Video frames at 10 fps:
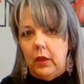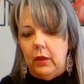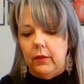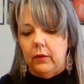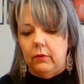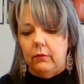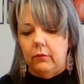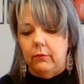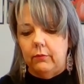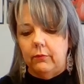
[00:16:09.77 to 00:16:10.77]
Yeah,
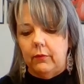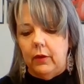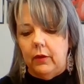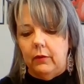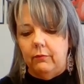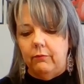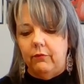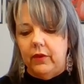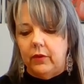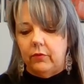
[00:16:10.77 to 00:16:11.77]
that'll um,
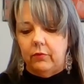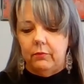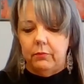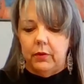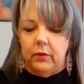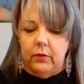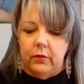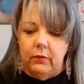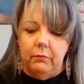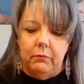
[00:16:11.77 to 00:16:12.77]
fix part of
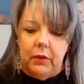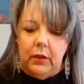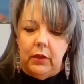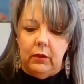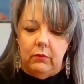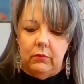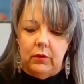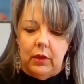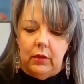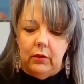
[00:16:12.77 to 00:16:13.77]
the bending
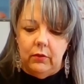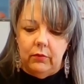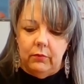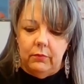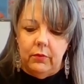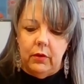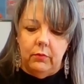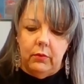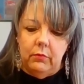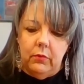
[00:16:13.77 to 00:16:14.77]
tightness
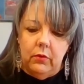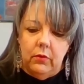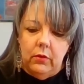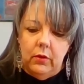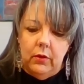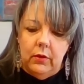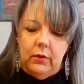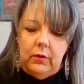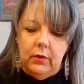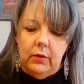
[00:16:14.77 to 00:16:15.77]
problem.
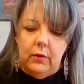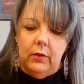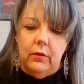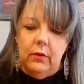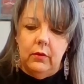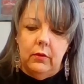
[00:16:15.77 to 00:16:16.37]
Huh.